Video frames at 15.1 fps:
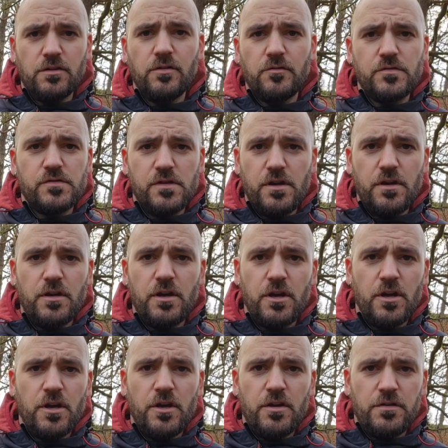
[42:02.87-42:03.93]
gloves that are
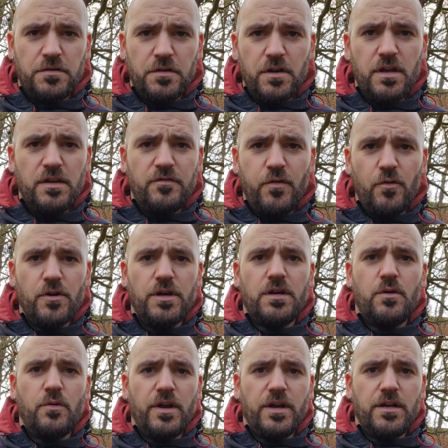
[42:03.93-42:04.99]
30-40
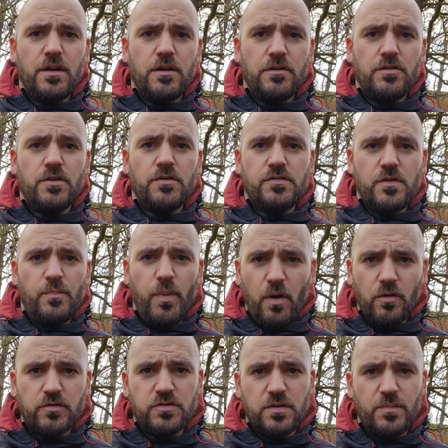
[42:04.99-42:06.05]
quid that are
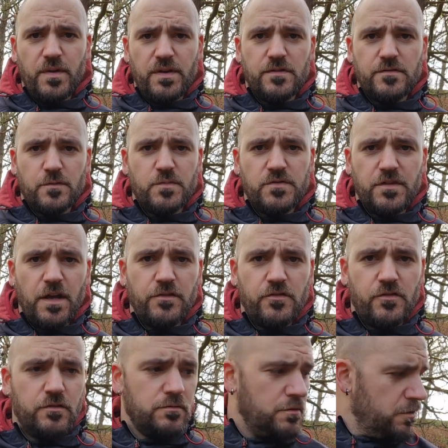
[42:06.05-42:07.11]
supposed to be
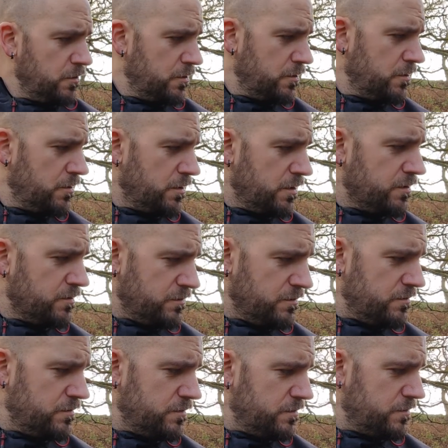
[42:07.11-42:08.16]
substantial, and
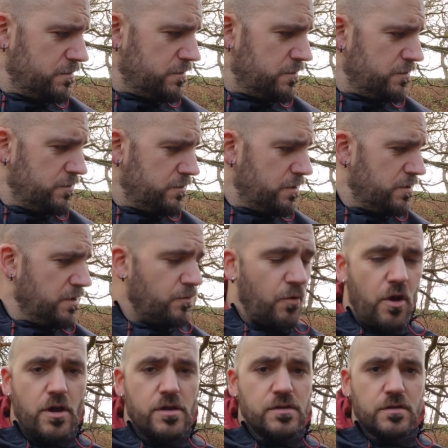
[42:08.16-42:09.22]
they
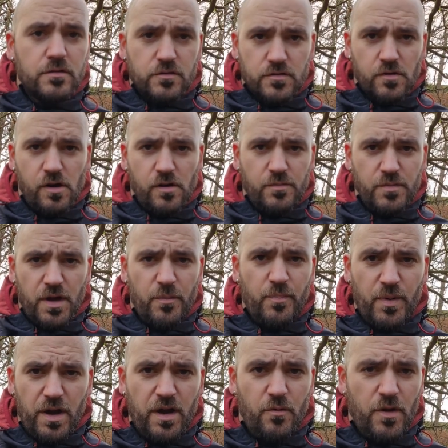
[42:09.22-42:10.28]
weren't. So
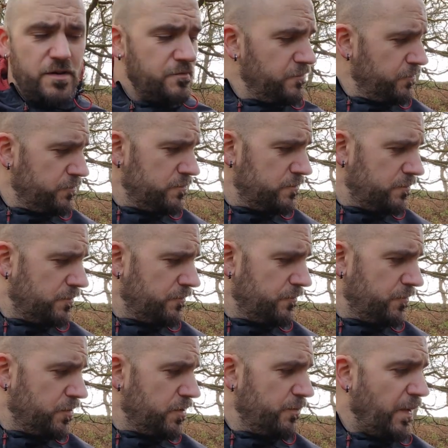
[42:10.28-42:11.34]
I went
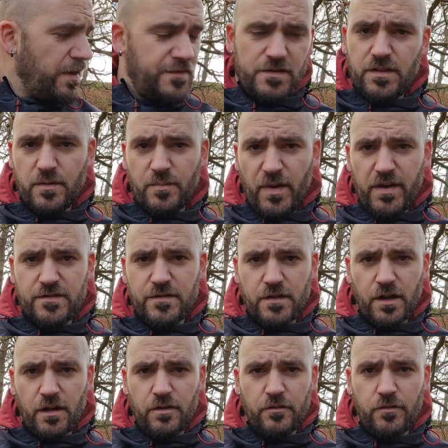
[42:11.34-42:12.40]
for the best of the best
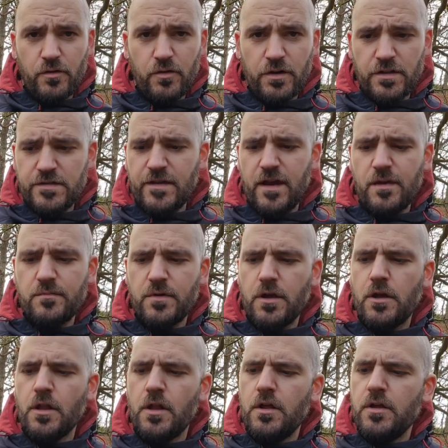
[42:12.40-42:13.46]
that I could afford at the time.
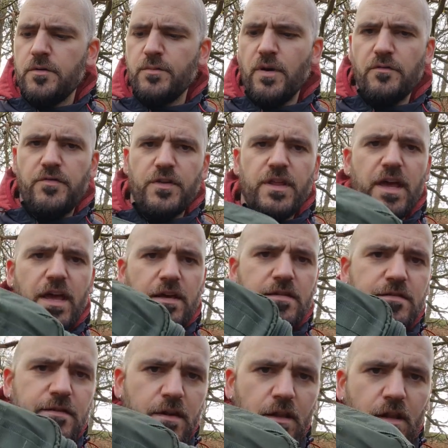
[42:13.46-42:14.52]
But for this,